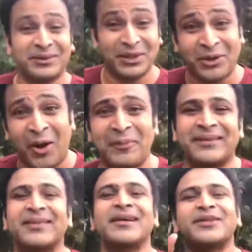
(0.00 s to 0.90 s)
The
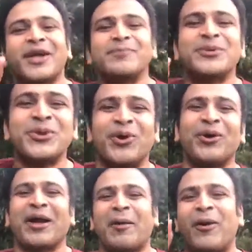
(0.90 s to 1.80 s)
government came to know
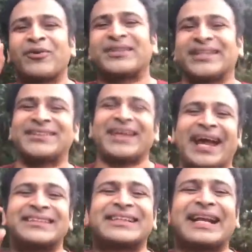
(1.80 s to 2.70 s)
about this
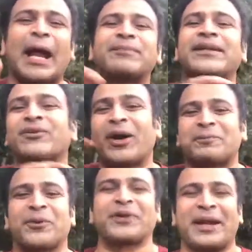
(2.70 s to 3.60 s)
and scrapped the reward
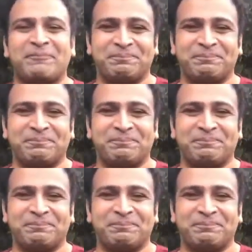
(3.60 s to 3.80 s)
program.